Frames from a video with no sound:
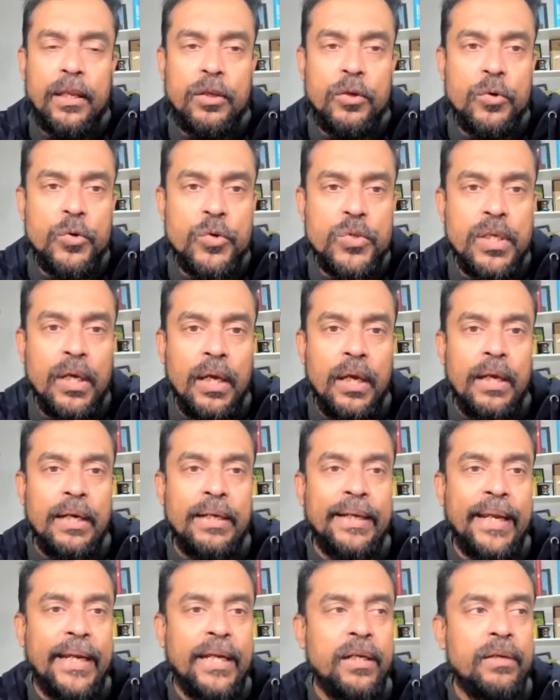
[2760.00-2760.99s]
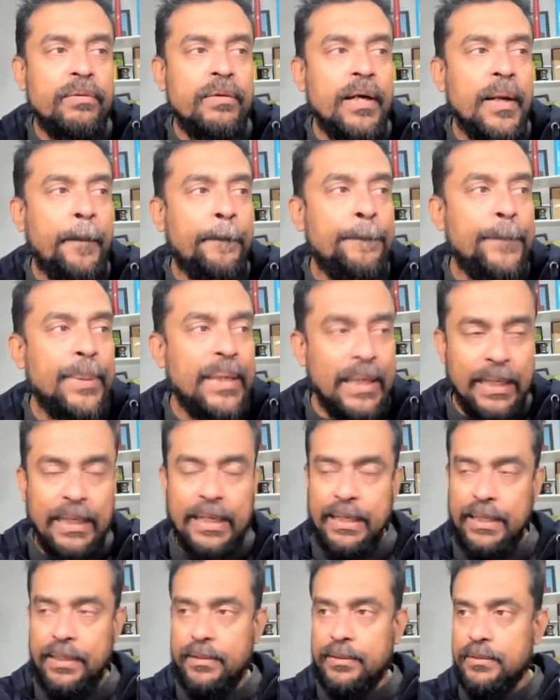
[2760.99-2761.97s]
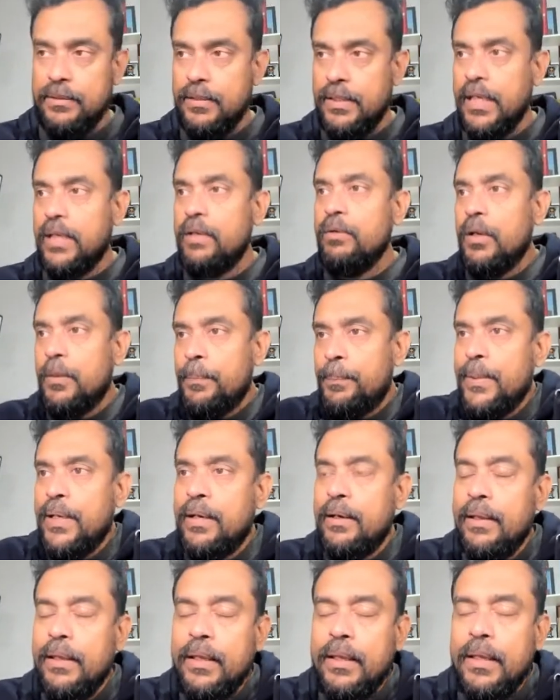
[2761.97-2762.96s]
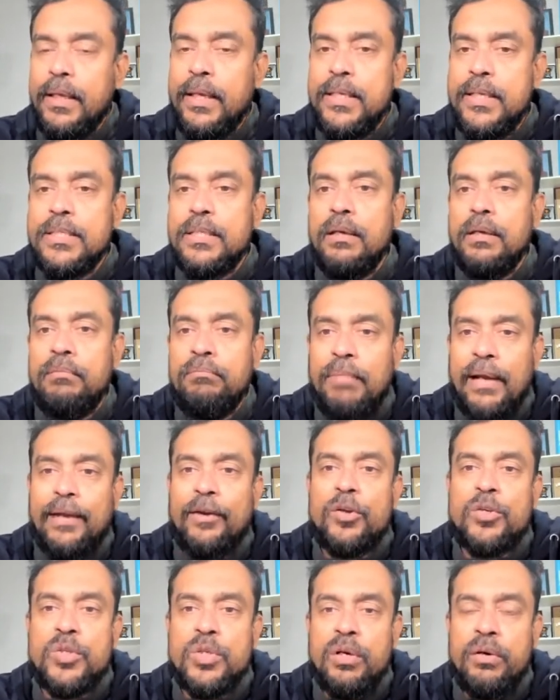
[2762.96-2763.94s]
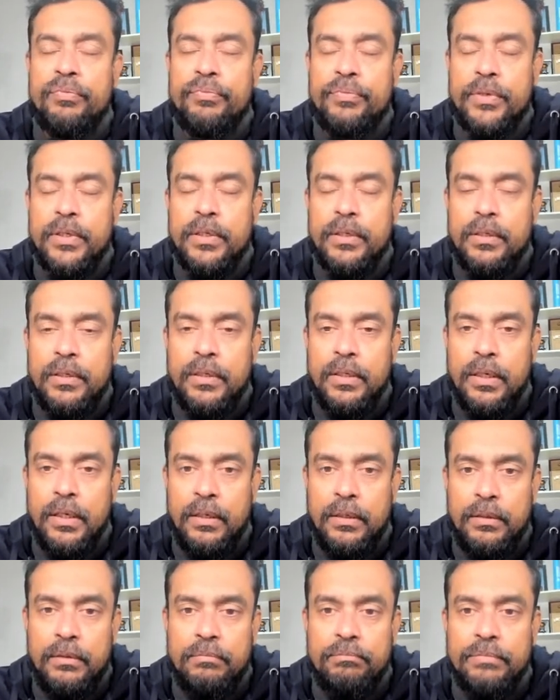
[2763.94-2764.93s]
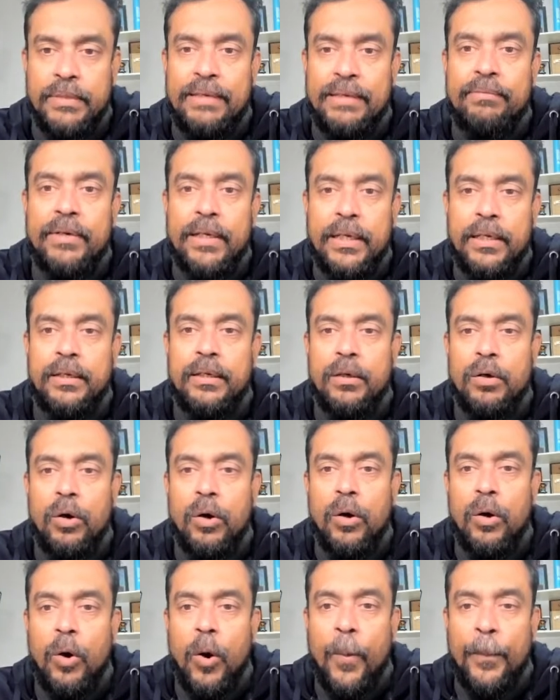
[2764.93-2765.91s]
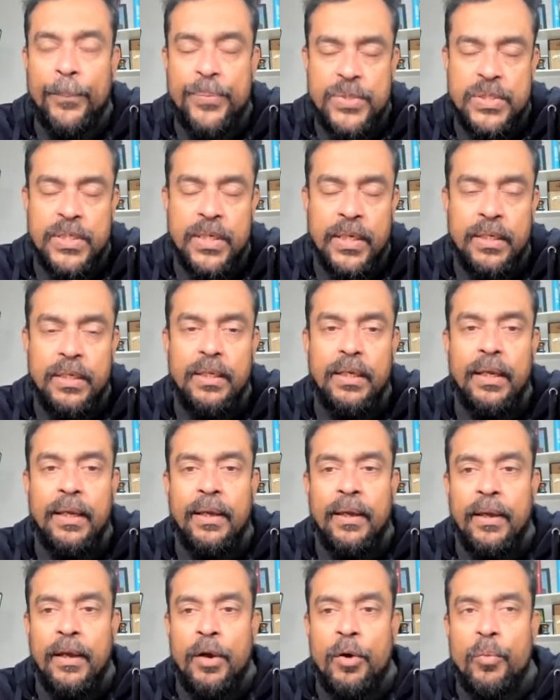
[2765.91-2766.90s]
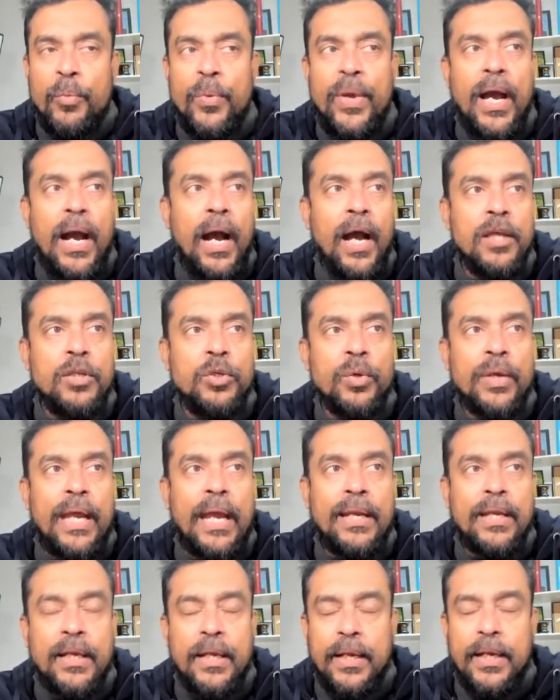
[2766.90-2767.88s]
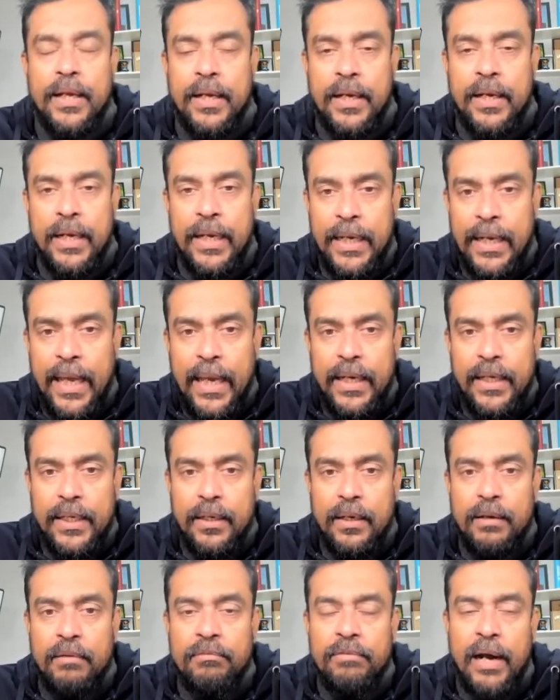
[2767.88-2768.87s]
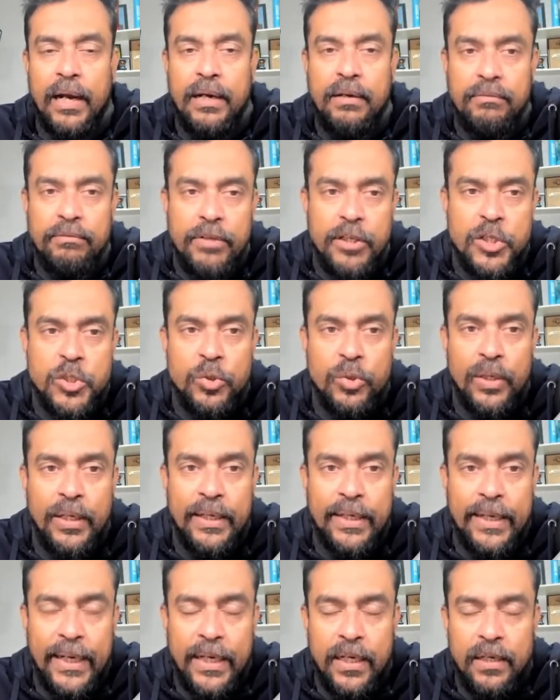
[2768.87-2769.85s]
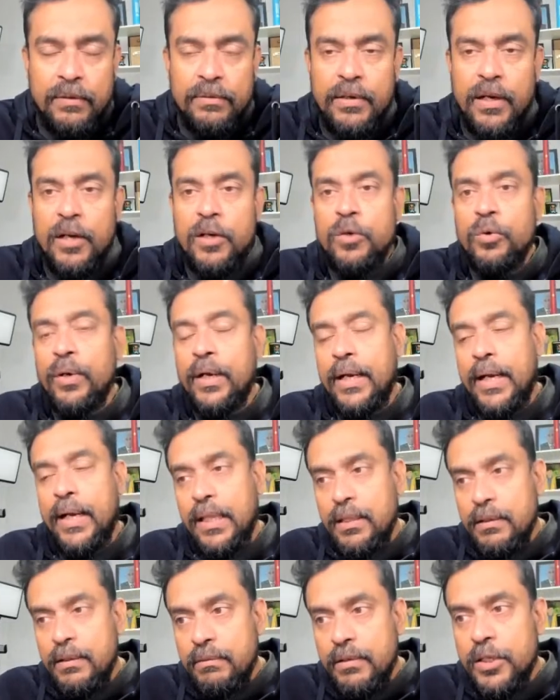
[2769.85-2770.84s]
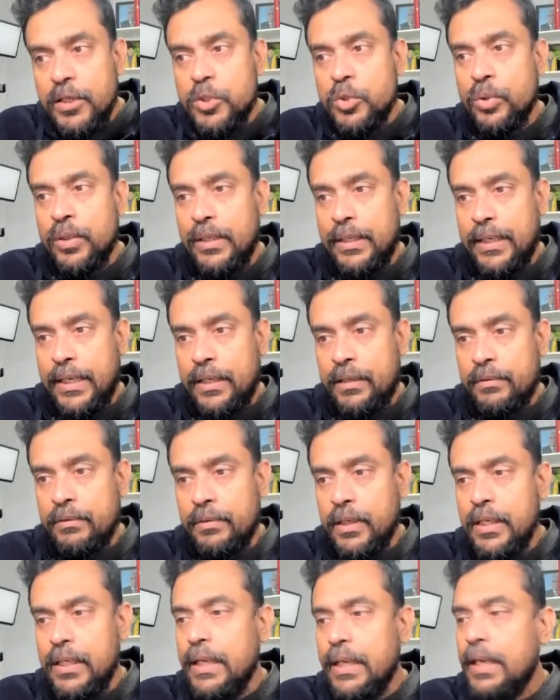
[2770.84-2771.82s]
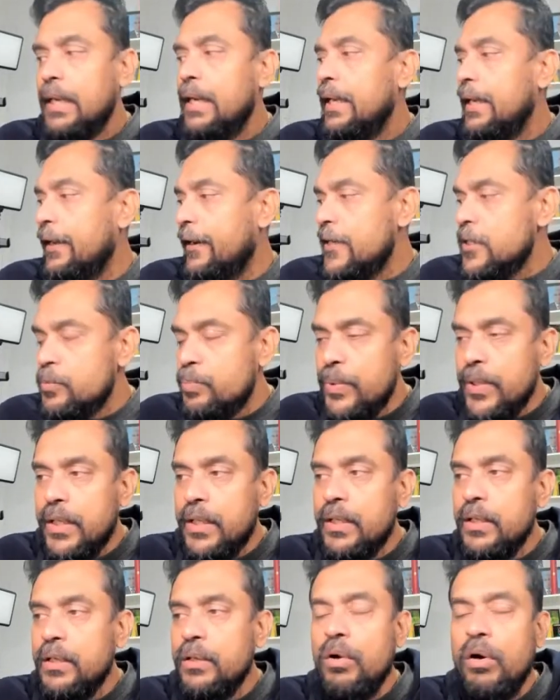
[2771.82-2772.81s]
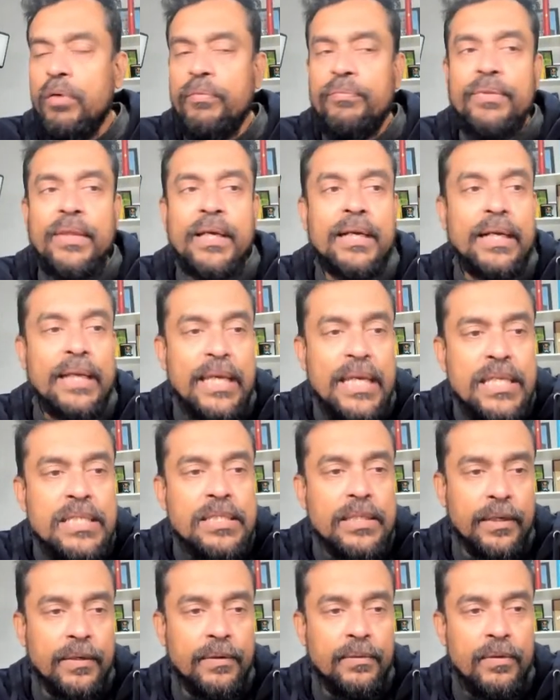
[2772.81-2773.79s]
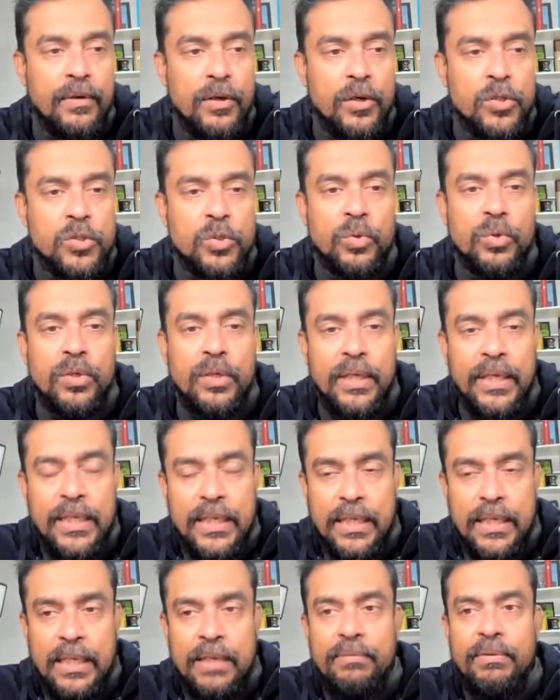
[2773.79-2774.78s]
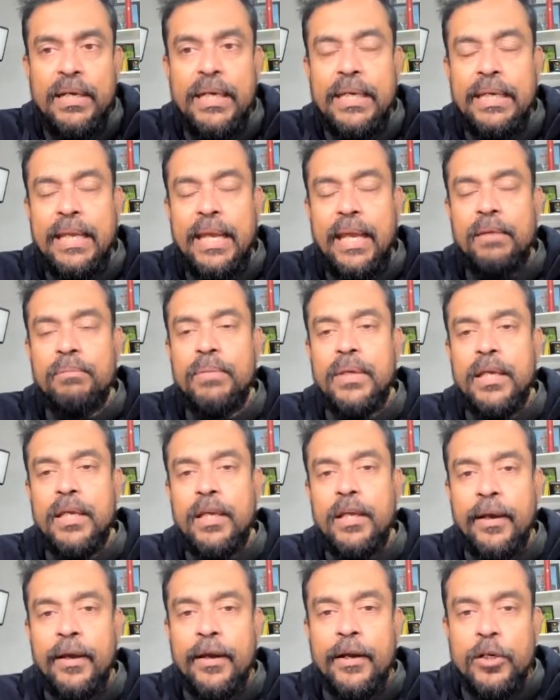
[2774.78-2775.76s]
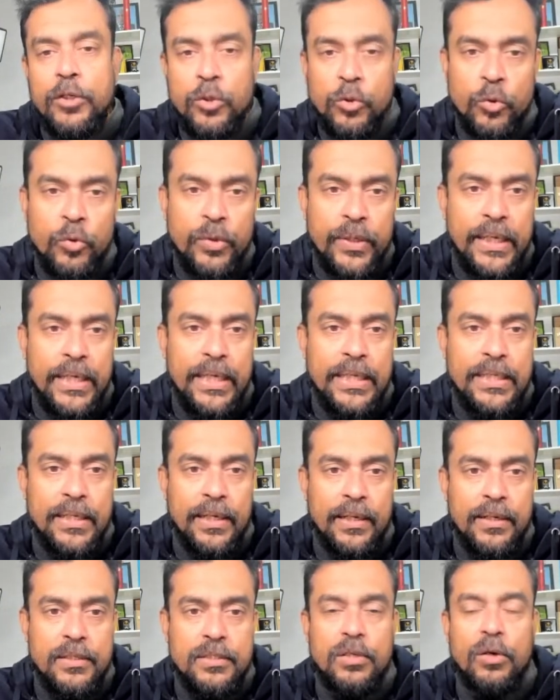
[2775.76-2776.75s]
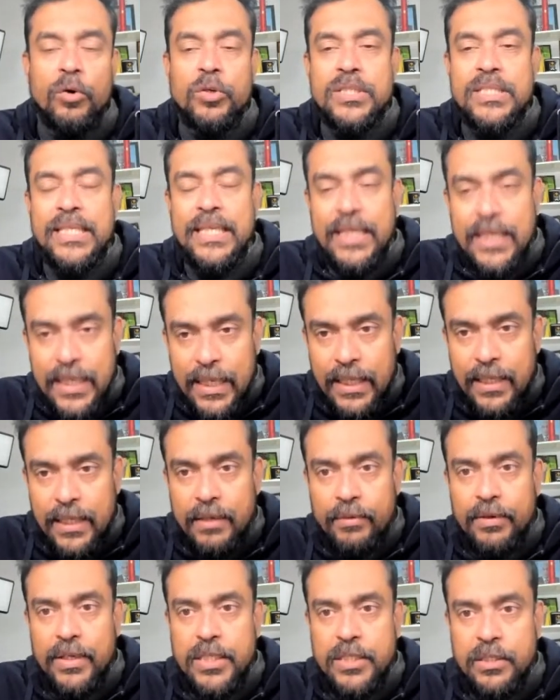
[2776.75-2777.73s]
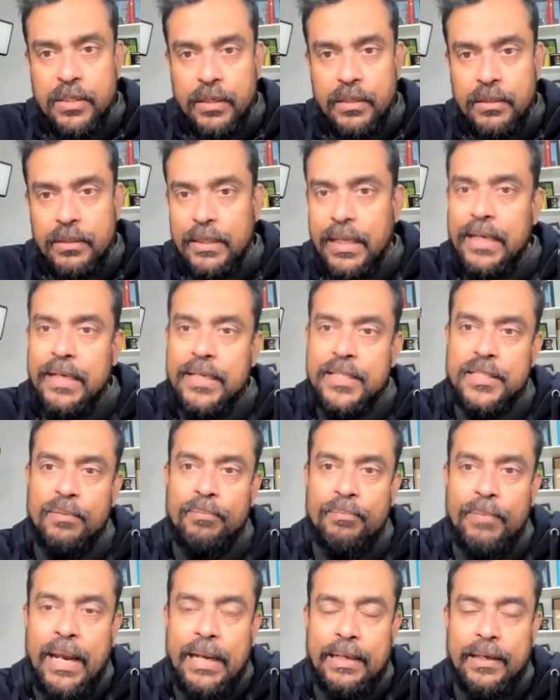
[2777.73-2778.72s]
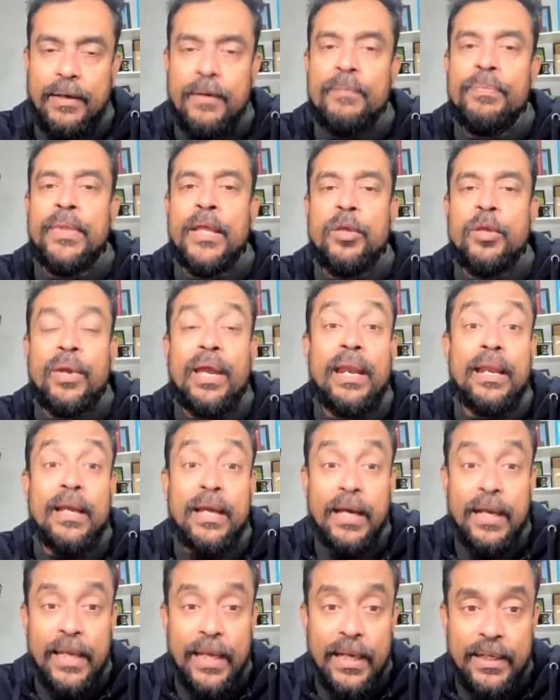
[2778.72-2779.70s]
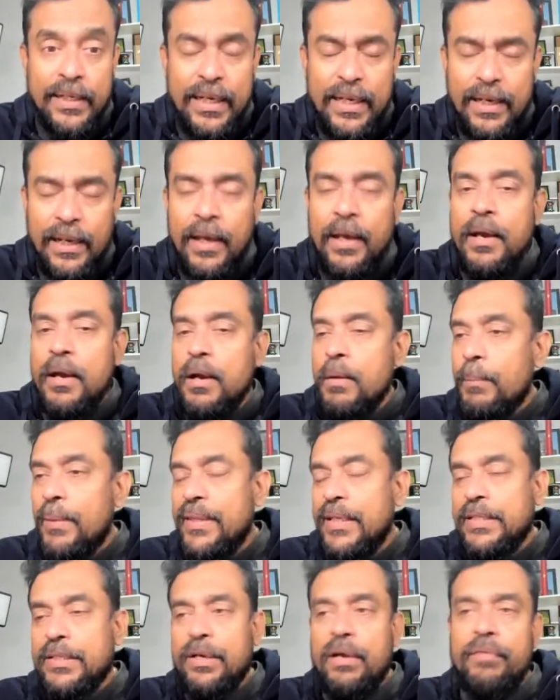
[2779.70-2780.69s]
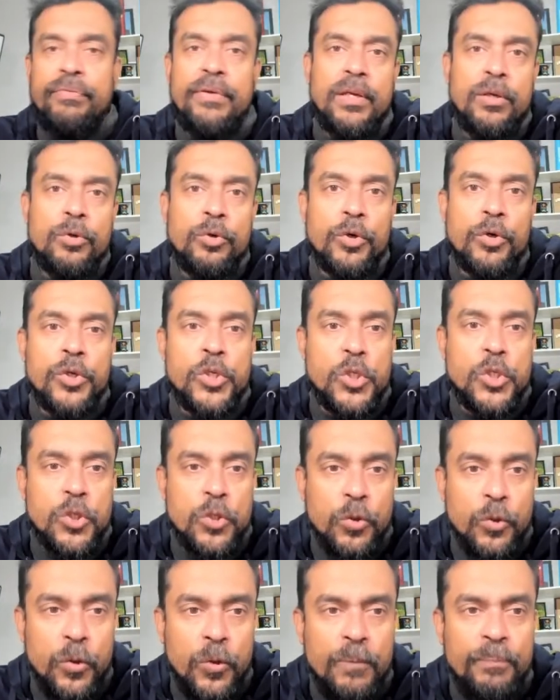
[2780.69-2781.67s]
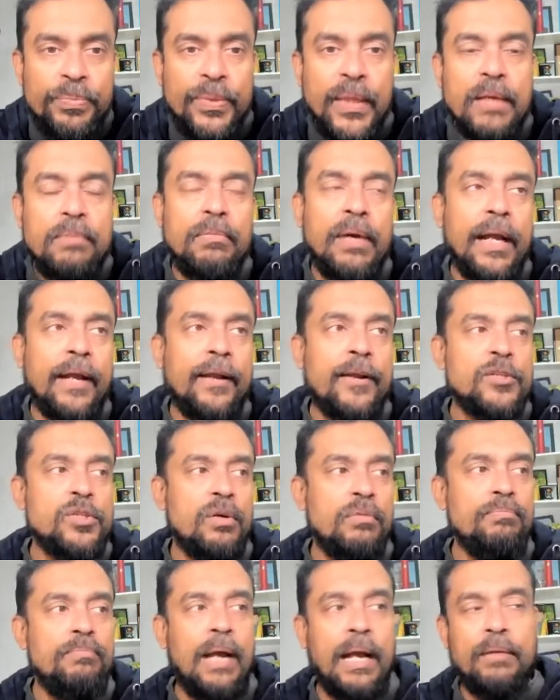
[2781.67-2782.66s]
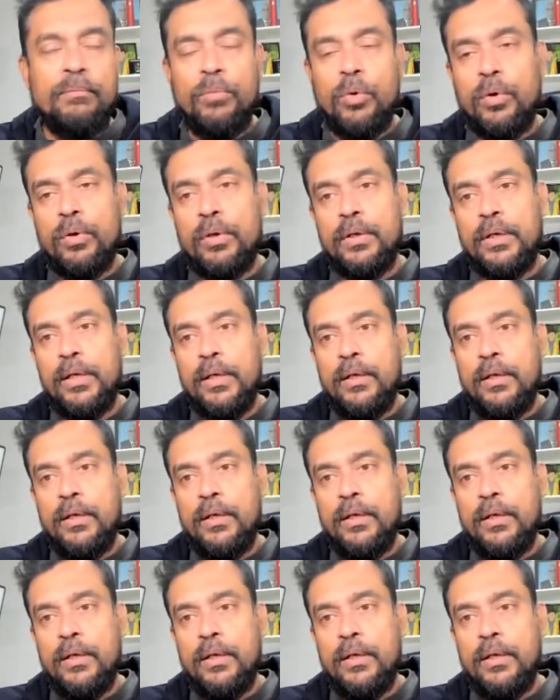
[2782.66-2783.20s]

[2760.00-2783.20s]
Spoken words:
use network peering. Network peering is Microsoft given option where you can connect one virtual network to another virtual network irrespective of the region. So it can be two regions or single region, that doesn't matter. You can connect it, but the traffic goes through Microsoft backbone.